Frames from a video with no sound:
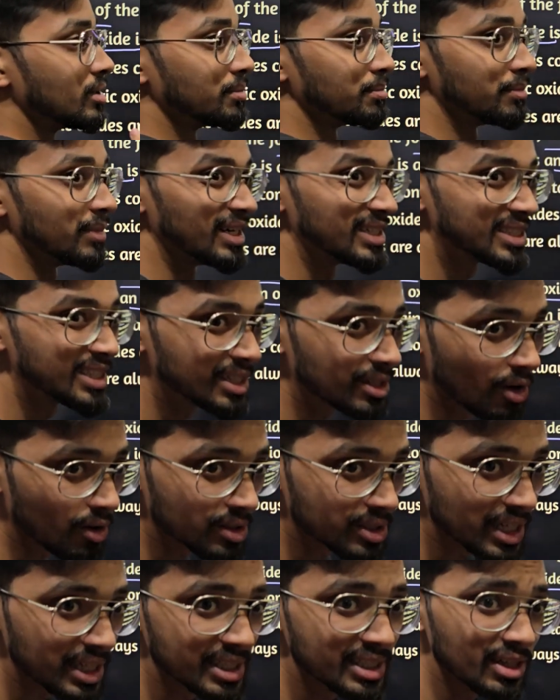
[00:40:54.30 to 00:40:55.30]
basic
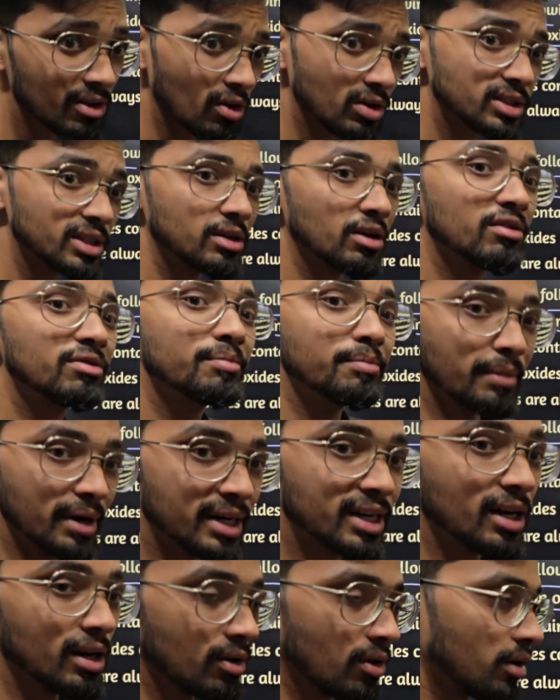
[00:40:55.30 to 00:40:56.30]
oxide is an oxide of
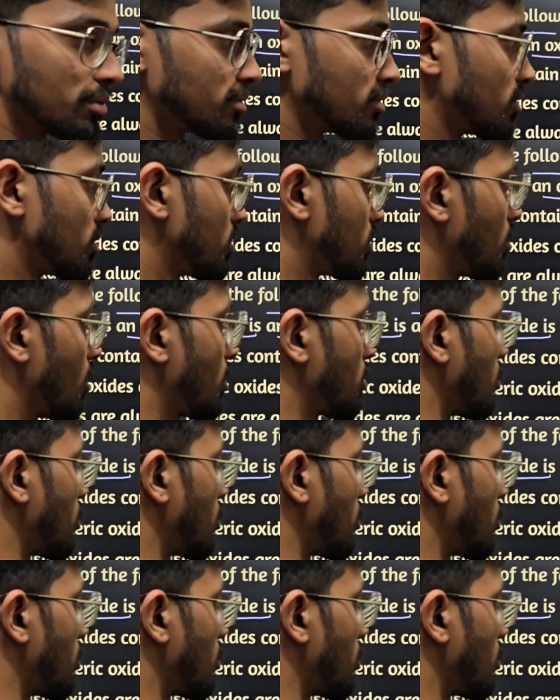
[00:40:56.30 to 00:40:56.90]
metal, not